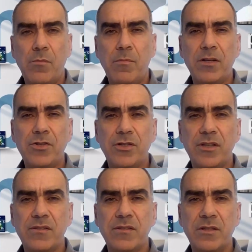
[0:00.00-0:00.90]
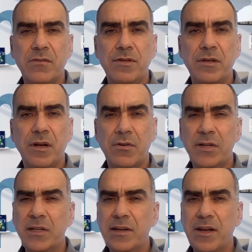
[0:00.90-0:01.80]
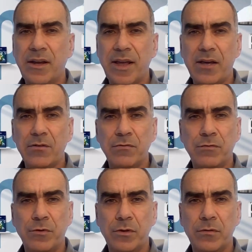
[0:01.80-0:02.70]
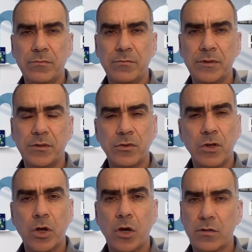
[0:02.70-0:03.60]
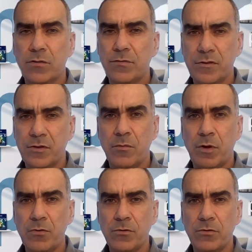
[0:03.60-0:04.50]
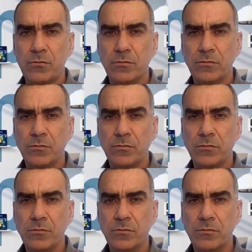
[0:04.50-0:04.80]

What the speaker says: How much does silver currently account for the total cost of a solar module?